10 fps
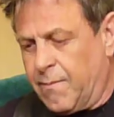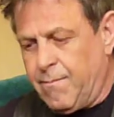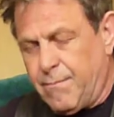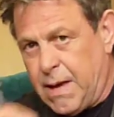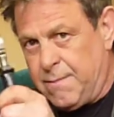
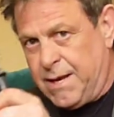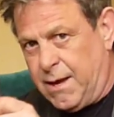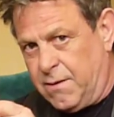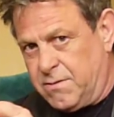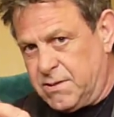maybe
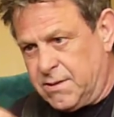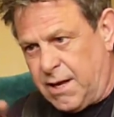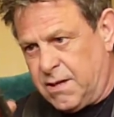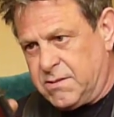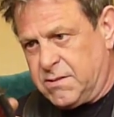those
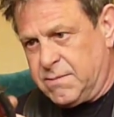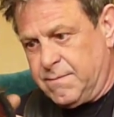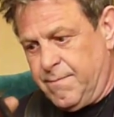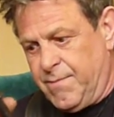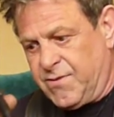cutters,
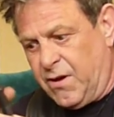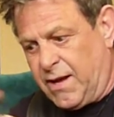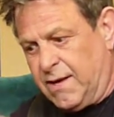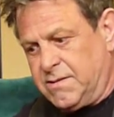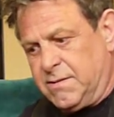saw
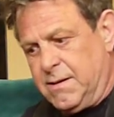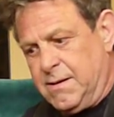cuts,